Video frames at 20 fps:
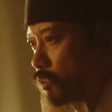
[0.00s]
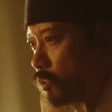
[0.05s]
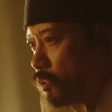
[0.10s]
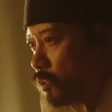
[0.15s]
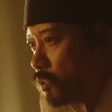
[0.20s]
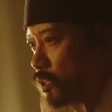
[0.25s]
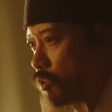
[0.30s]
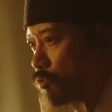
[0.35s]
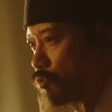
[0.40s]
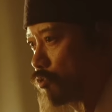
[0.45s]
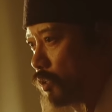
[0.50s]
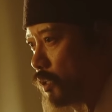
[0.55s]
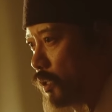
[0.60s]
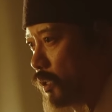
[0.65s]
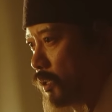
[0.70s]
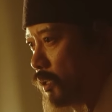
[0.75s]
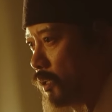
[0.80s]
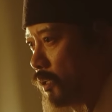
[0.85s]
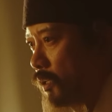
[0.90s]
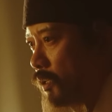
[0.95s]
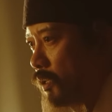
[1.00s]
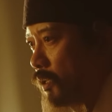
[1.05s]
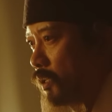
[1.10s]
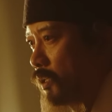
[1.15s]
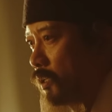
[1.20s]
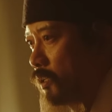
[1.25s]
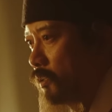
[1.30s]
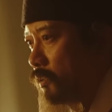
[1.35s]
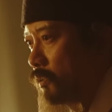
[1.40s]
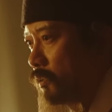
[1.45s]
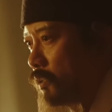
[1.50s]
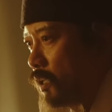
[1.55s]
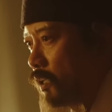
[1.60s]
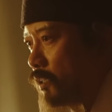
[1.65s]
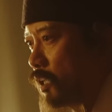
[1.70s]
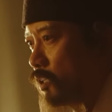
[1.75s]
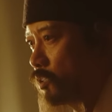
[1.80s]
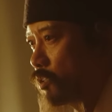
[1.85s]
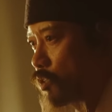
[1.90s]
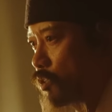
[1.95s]
king orders to organize a search
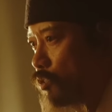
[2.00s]
party